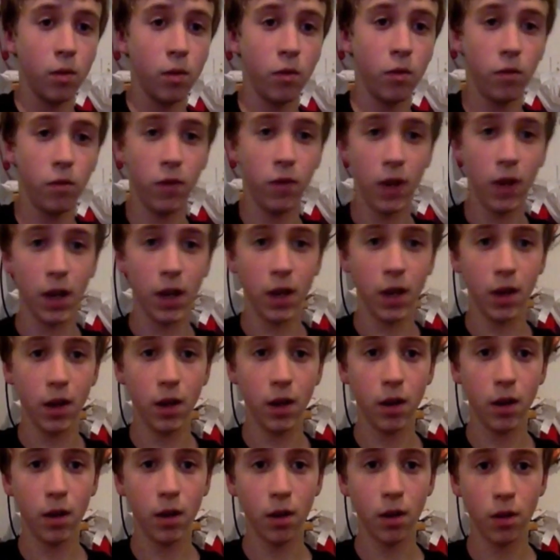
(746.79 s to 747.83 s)
fitting
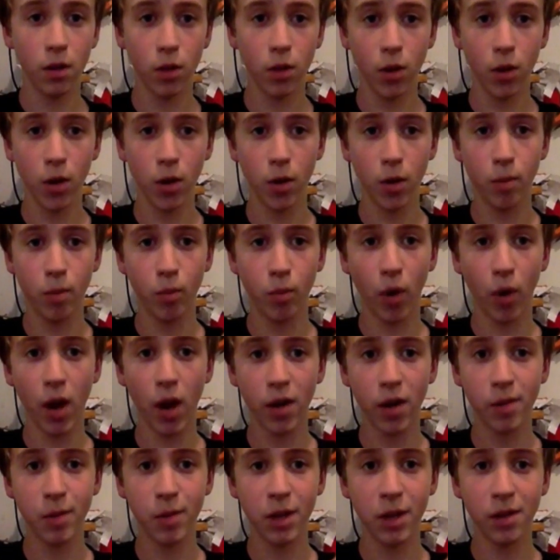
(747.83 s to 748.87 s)
in the
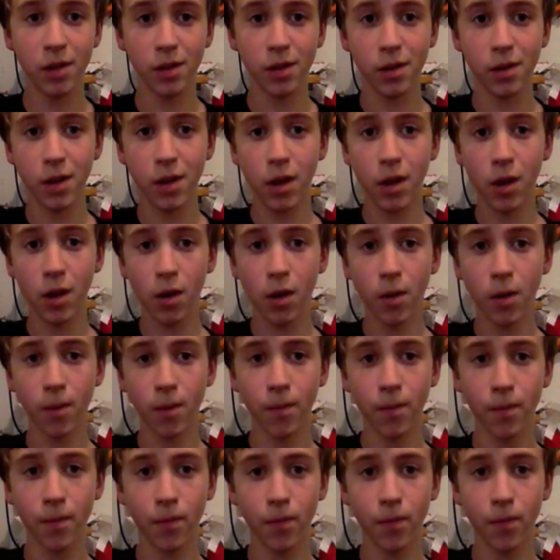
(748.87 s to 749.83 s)
bronze pieces here.